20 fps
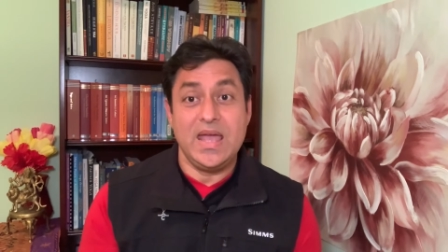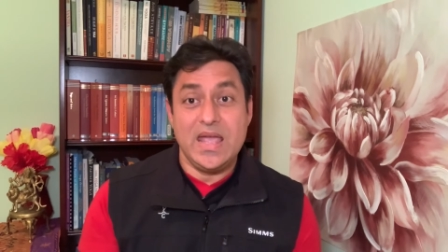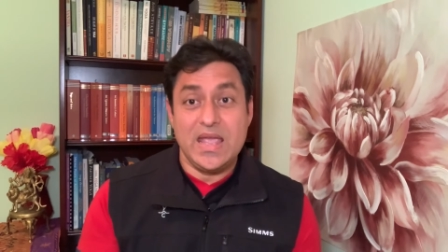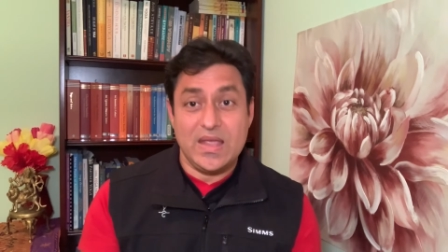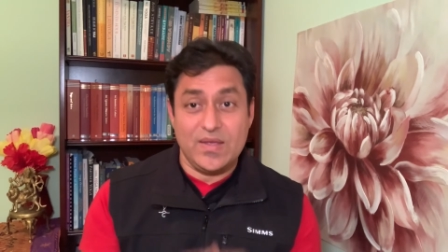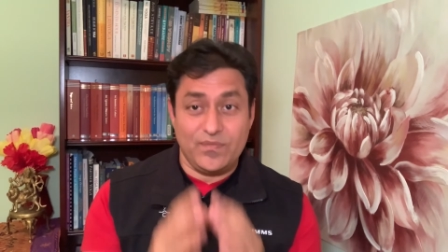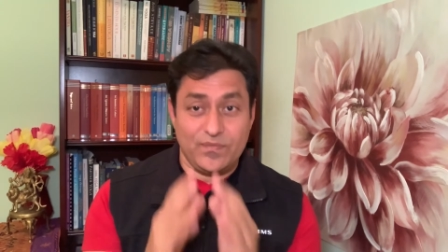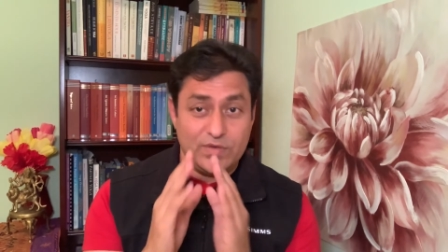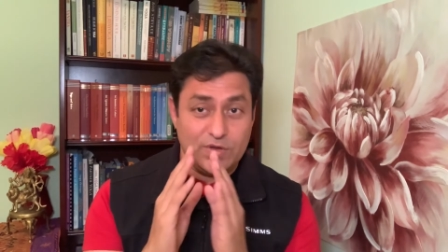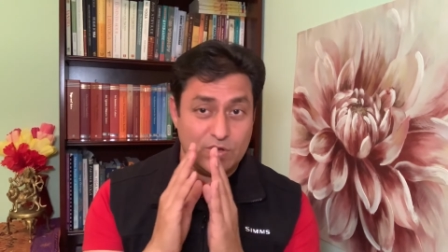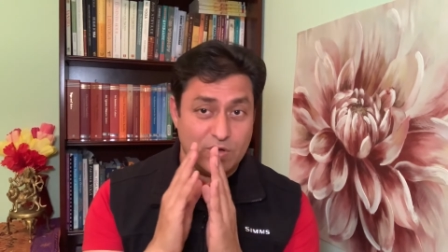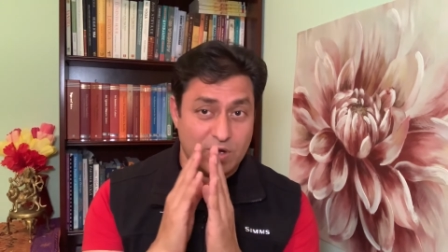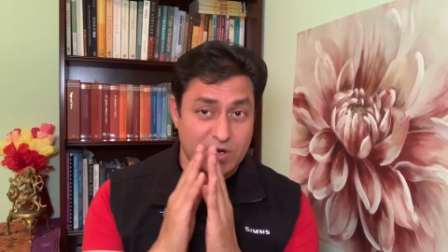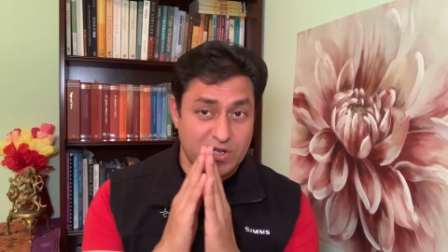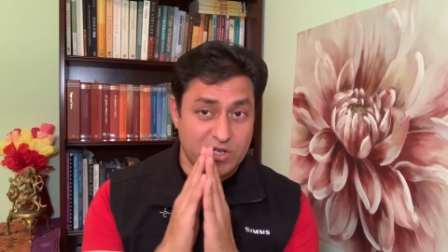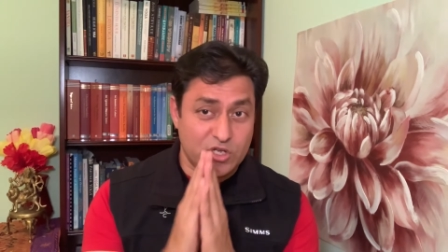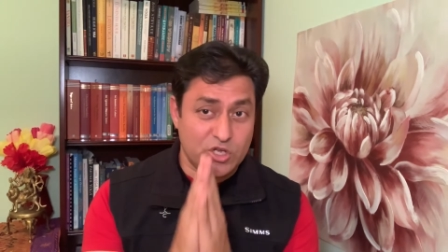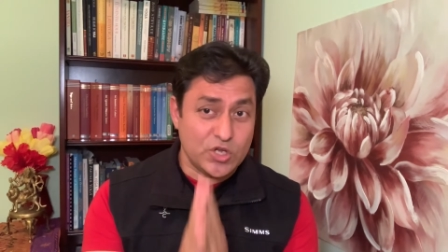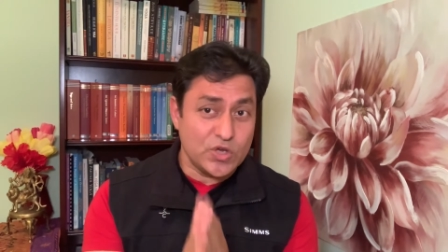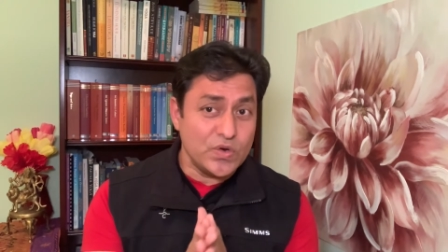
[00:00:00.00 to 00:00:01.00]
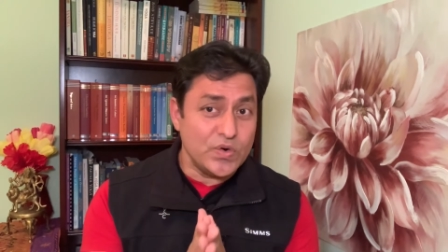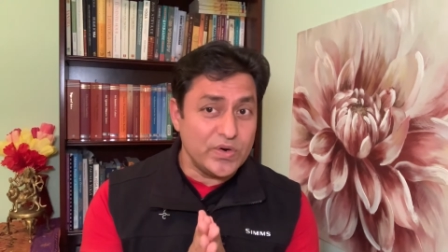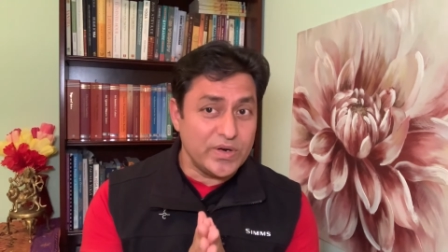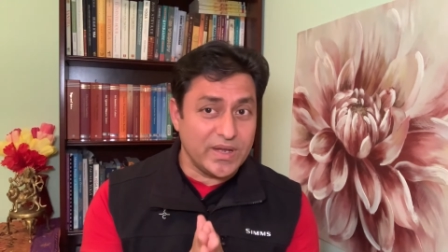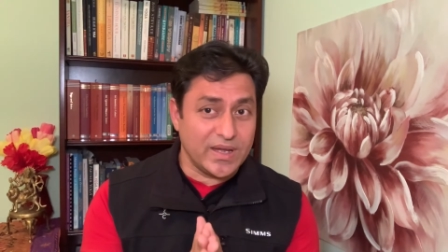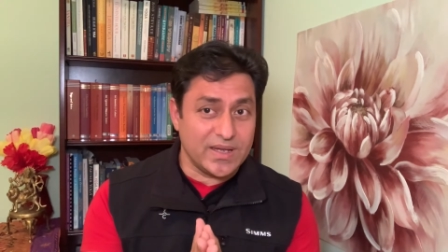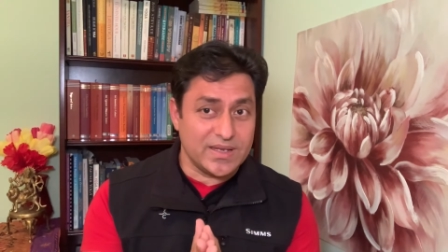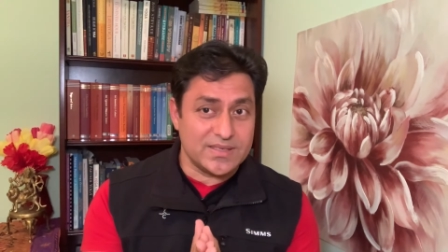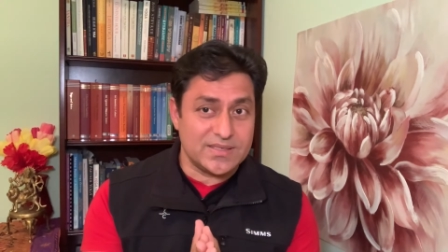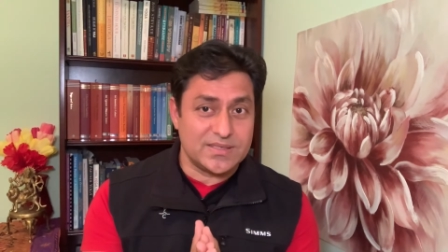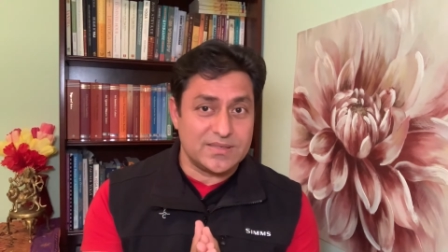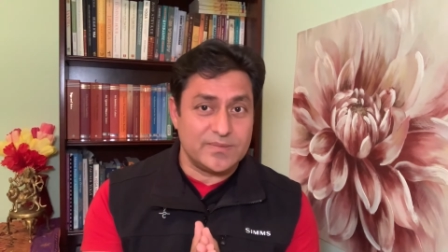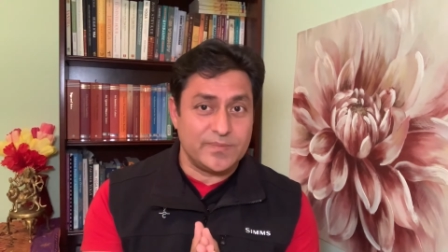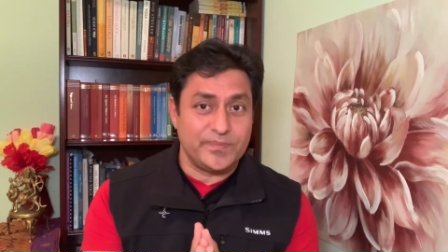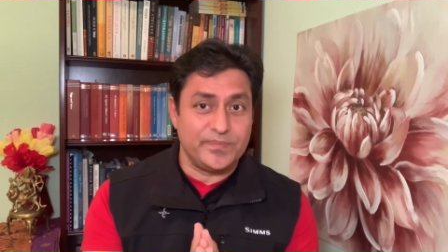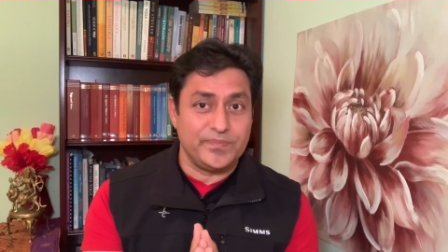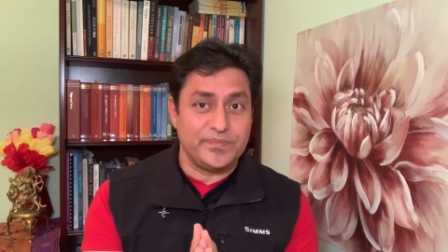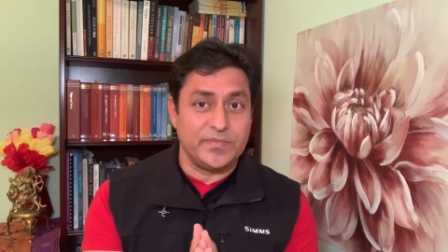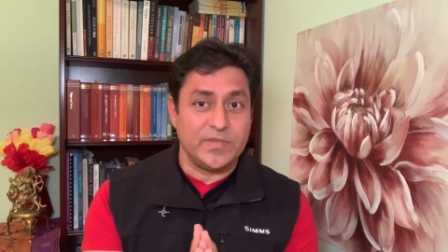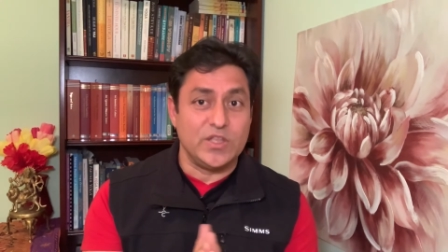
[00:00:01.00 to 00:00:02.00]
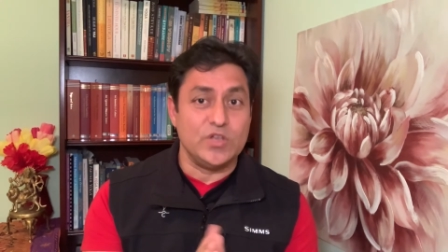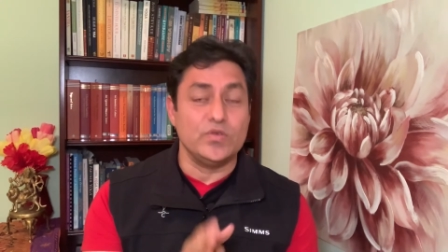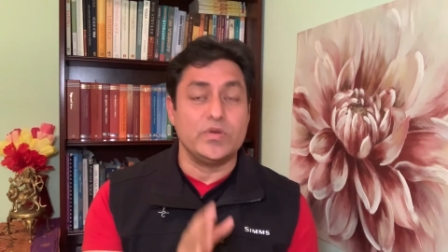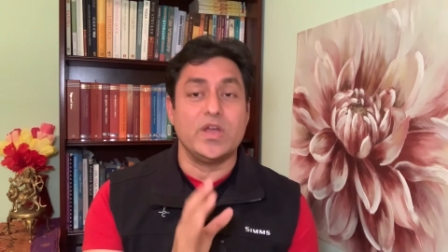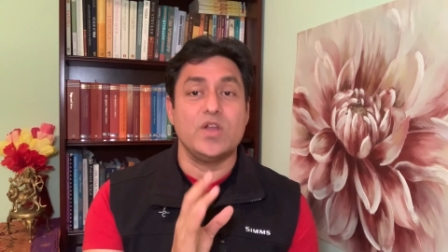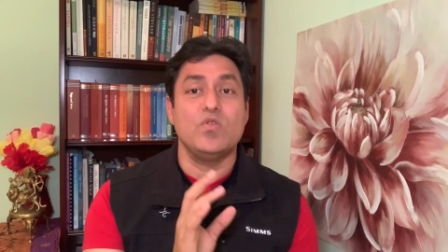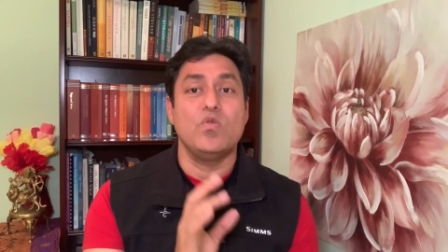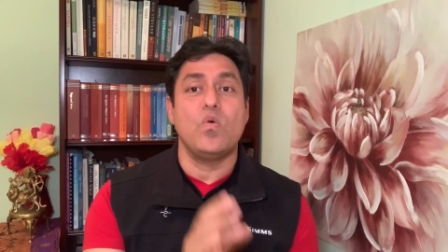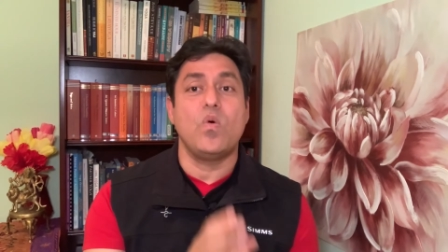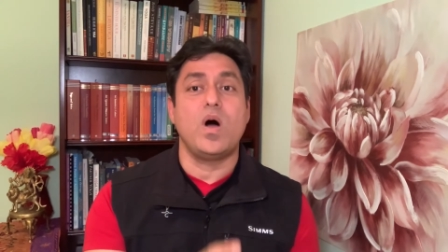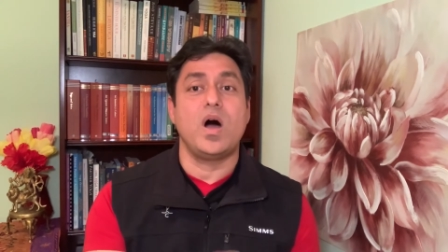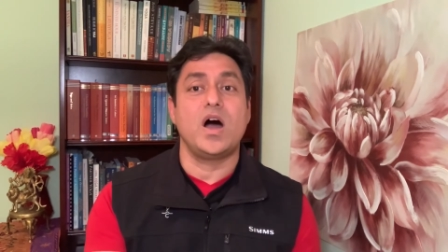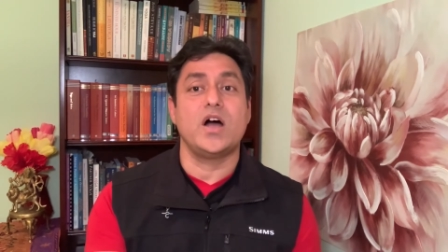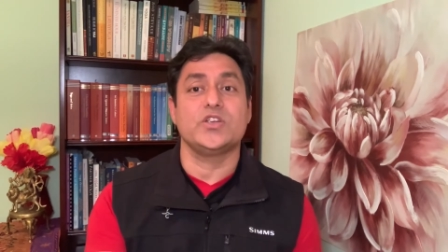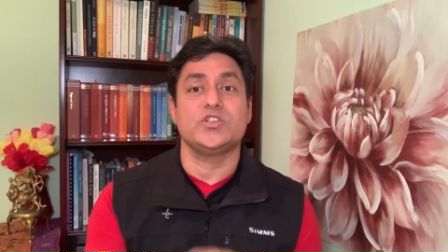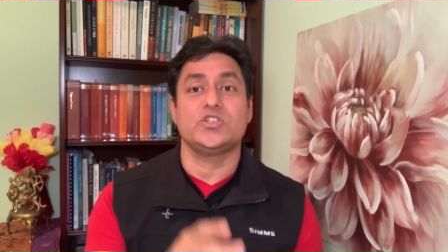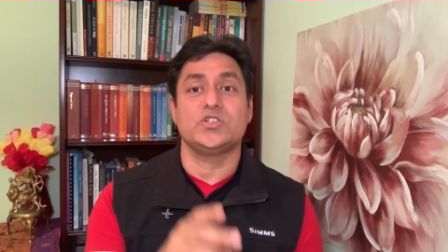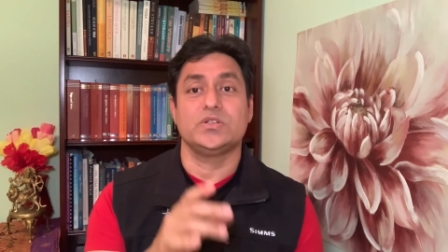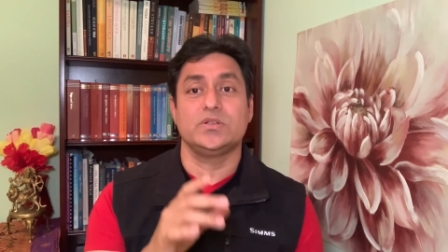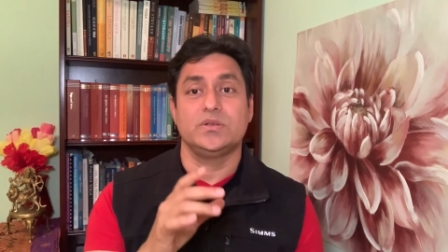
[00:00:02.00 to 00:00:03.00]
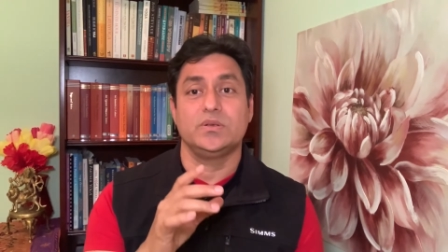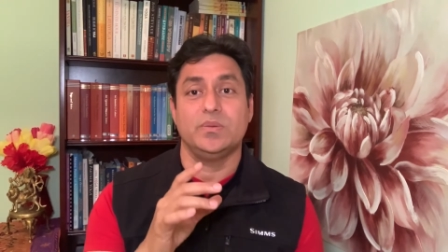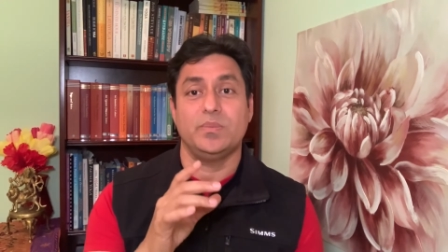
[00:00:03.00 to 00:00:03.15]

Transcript: If you are curious, you can watch